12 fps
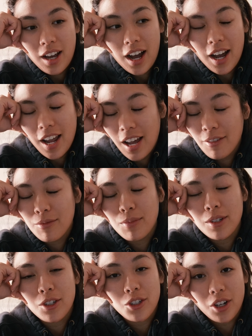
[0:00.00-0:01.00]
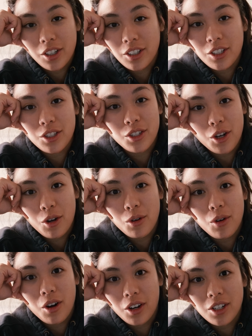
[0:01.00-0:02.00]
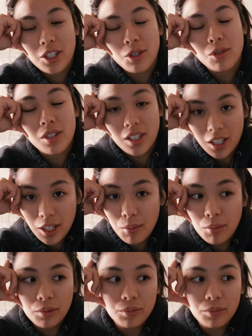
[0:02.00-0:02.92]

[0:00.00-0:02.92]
I have been struggling so hard to sleep.